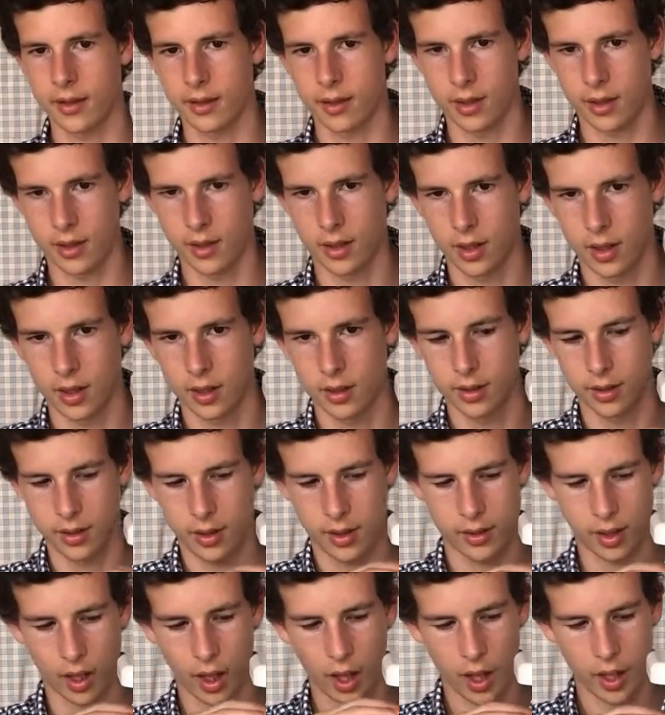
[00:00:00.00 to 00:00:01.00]
it to
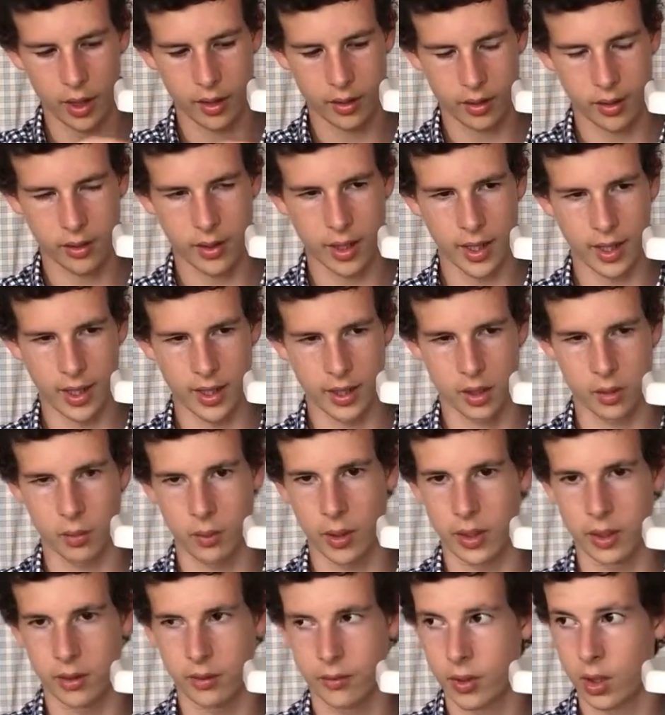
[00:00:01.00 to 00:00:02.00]
this high stage
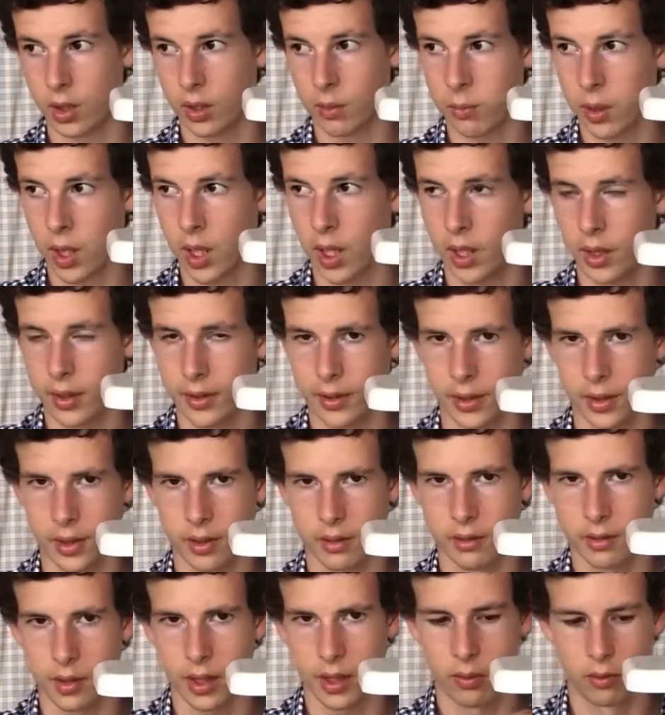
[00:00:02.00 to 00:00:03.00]
when you've got plants that are
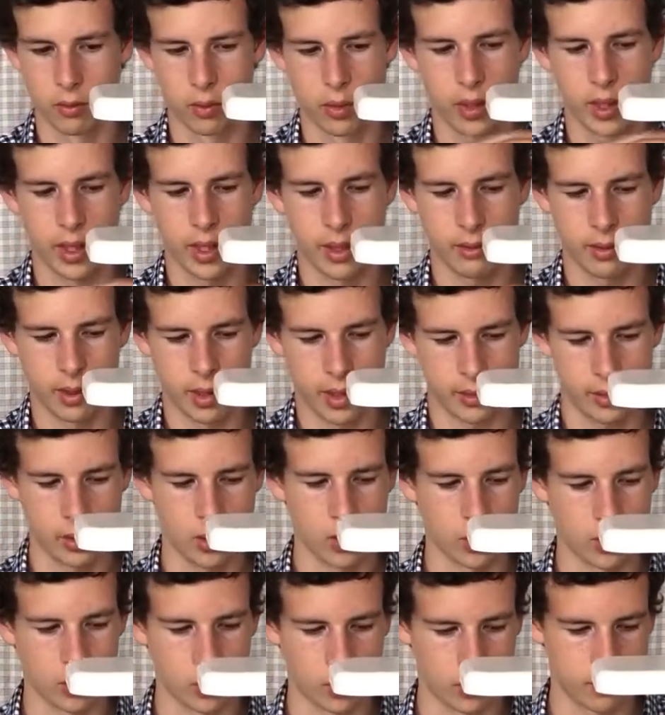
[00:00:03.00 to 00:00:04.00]
growing really, really
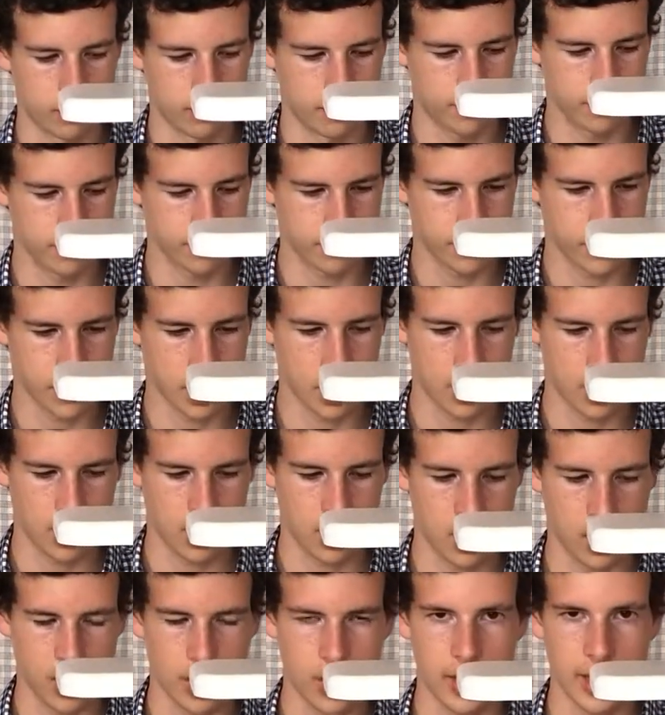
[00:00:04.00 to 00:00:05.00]
tall.
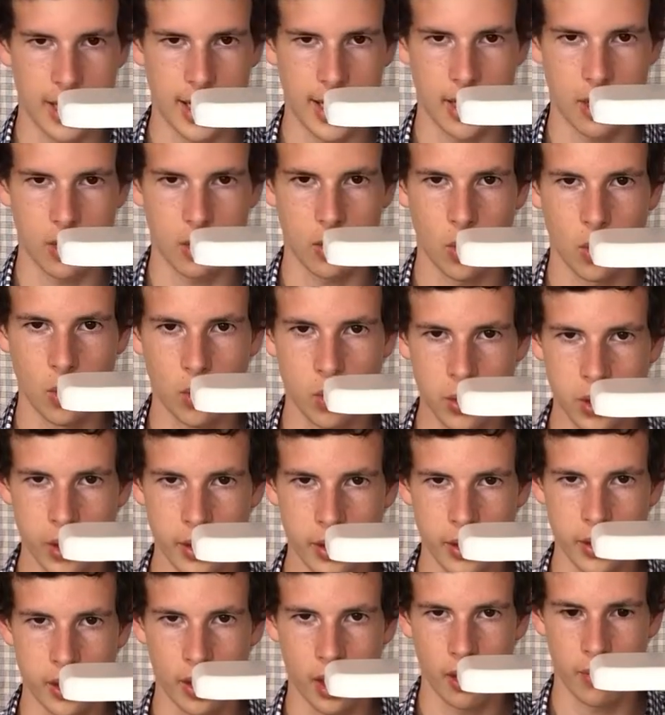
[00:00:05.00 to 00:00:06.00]
Now all the
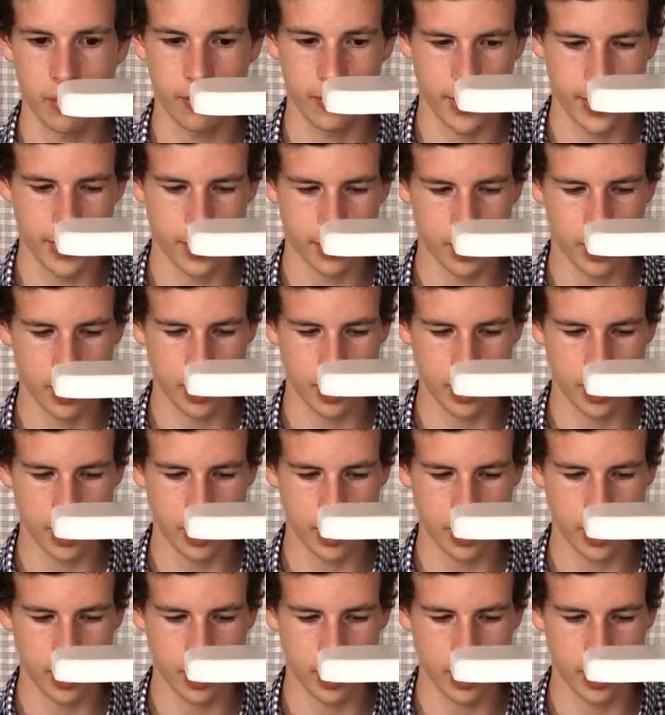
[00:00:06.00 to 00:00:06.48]
stuff that you're going to